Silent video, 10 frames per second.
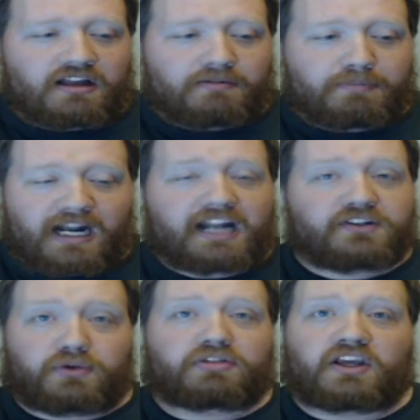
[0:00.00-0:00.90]
But I
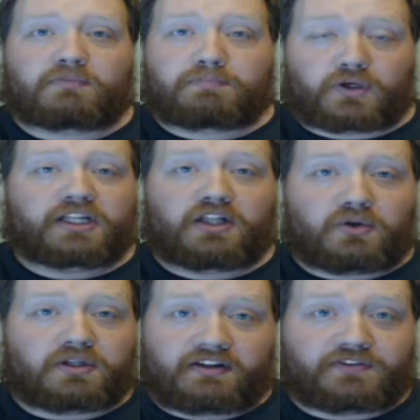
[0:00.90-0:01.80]
do think pretty
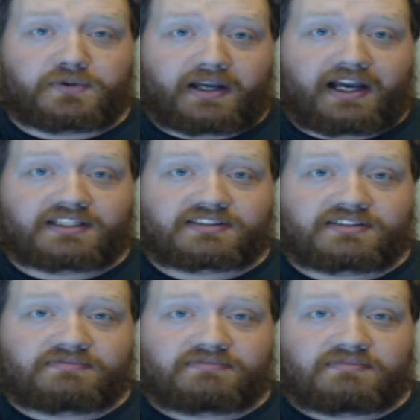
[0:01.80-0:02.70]
lowly of you guys.